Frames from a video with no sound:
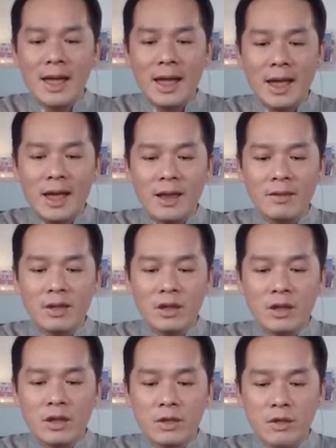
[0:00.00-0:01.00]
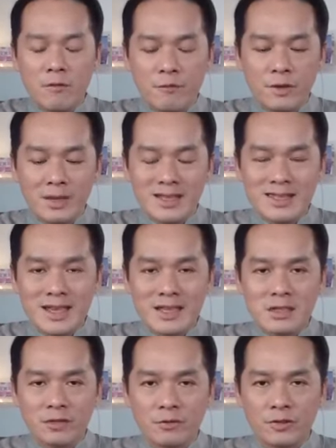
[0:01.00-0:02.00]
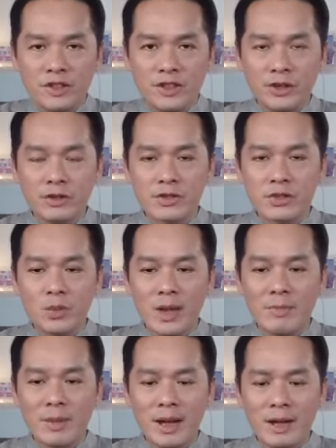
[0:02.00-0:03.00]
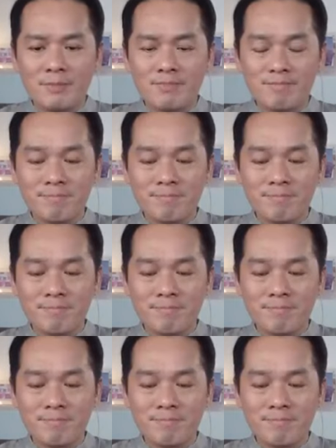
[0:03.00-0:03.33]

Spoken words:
and you feel a sense of guilt whereby,